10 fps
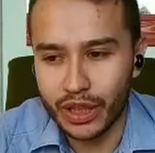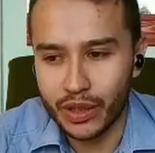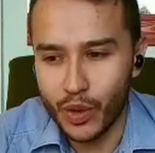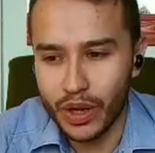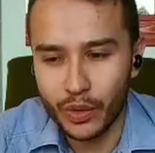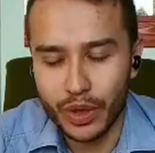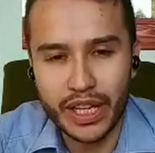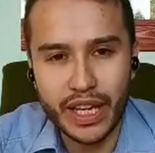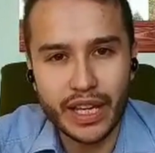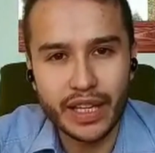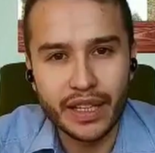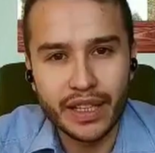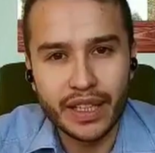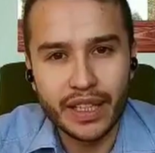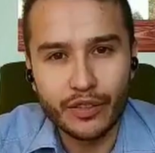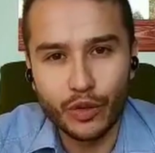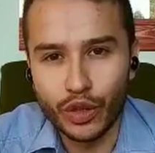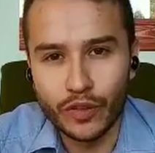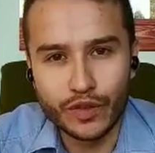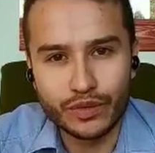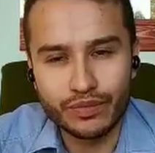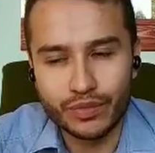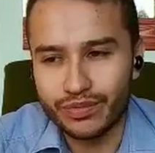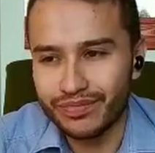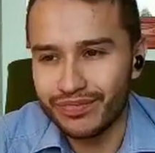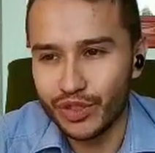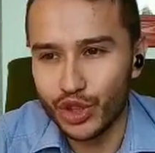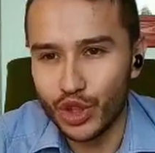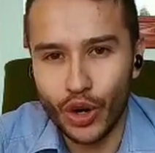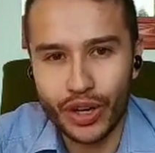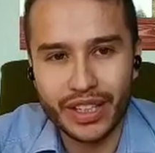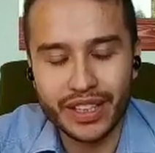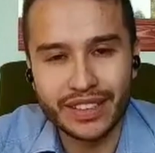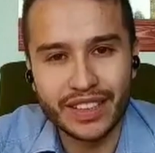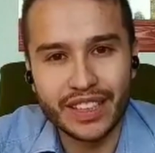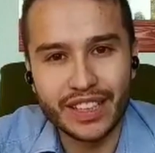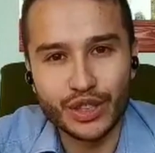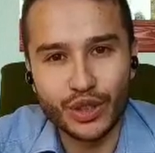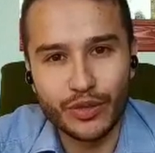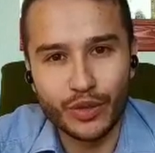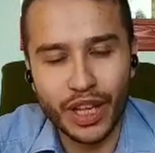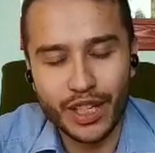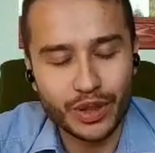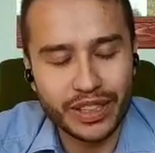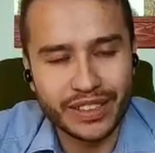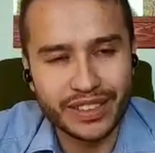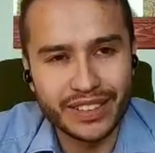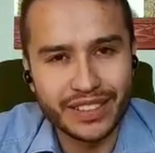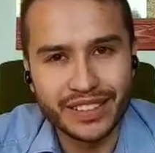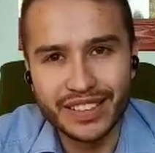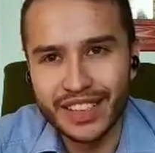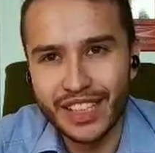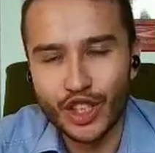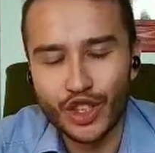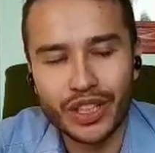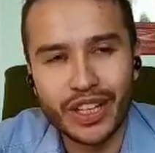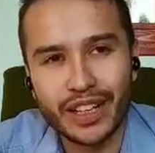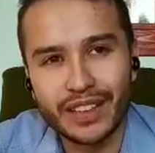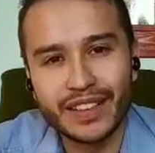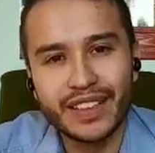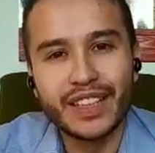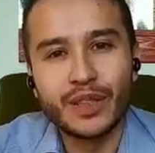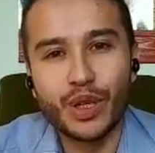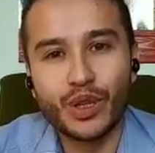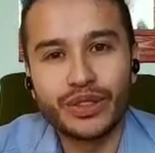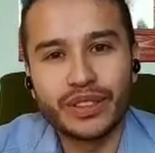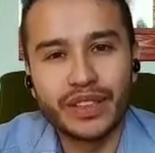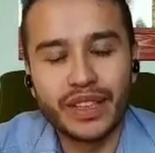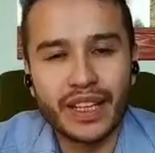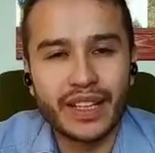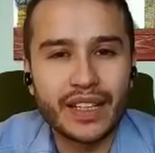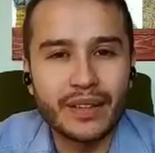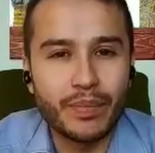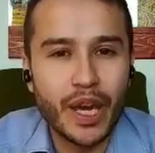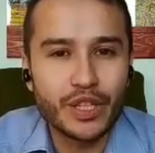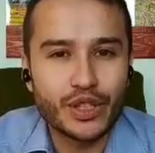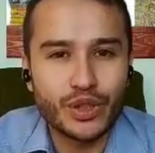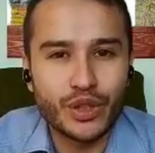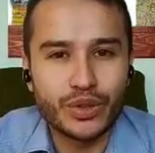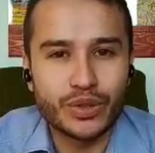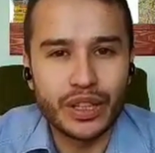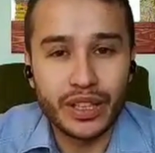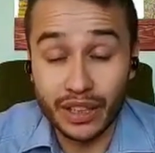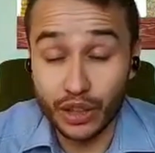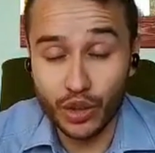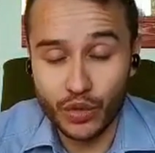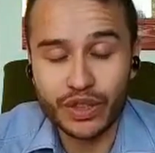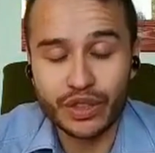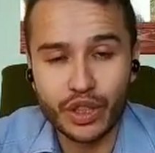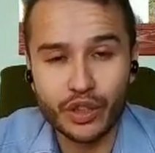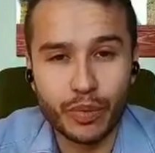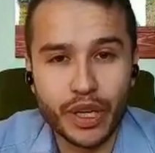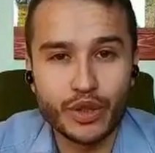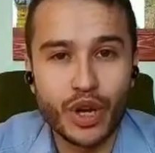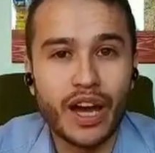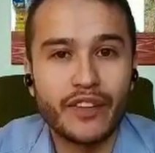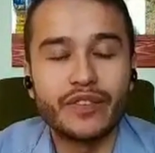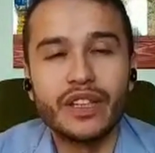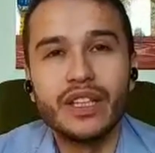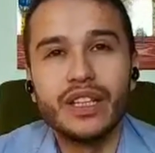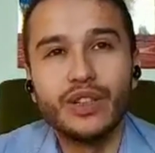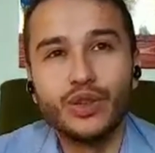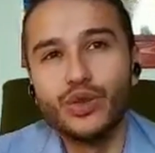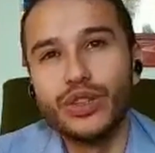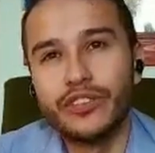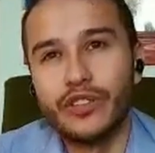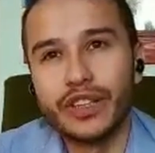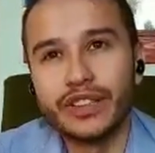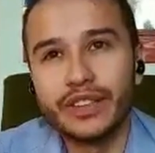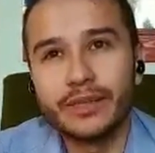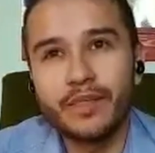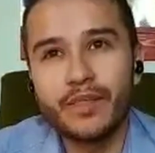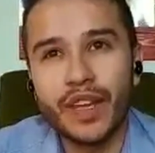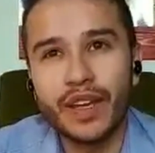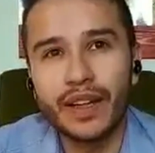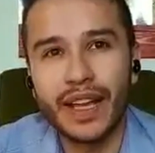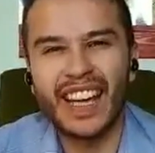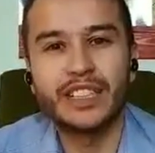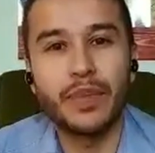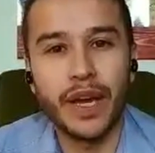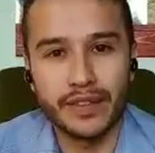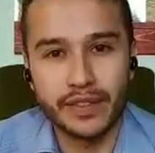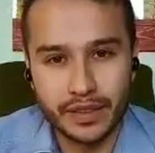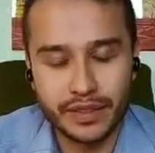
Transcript: really full of joy and joyful actually in general, because like in Page you and in the University of Page you have two different like aspects